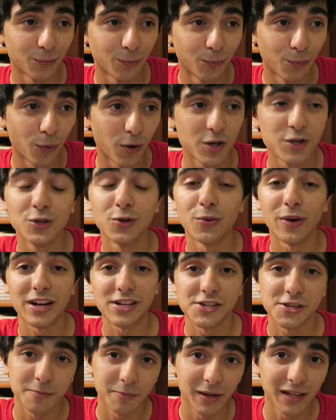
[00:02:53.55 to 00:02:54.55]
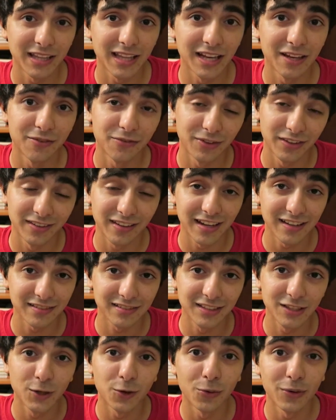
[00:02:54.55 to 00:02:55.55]
what direction my life is
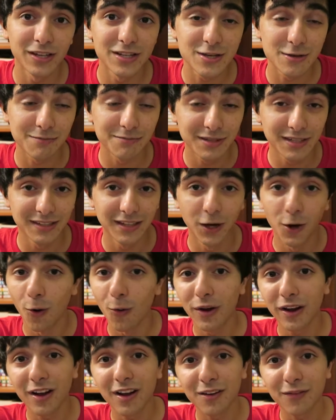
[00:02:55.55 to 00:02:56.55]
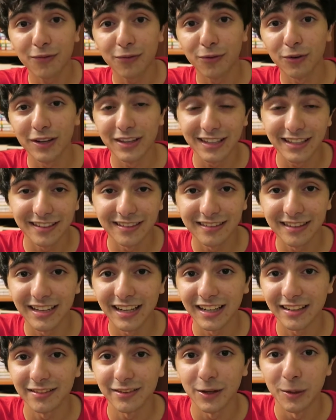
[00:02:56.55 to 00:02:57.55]
actually going to be going on for at least the
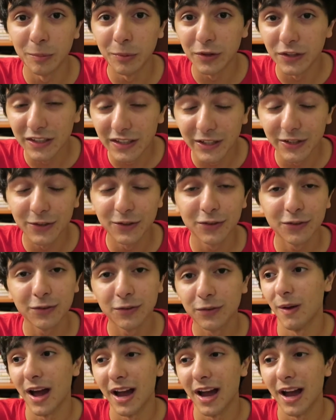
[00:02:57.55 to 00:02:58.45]
next couple of years.